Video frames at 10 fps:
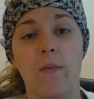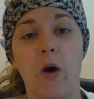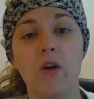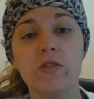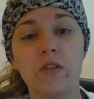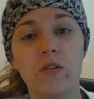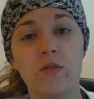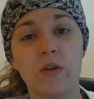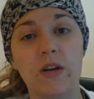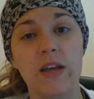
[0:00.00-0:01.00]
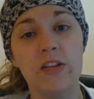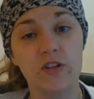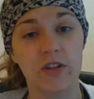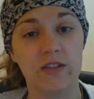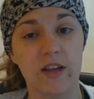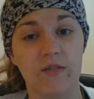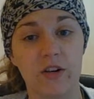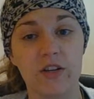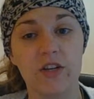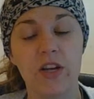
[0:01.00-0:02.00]
also insurance
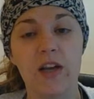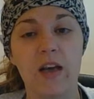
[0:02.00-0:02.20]
coverage.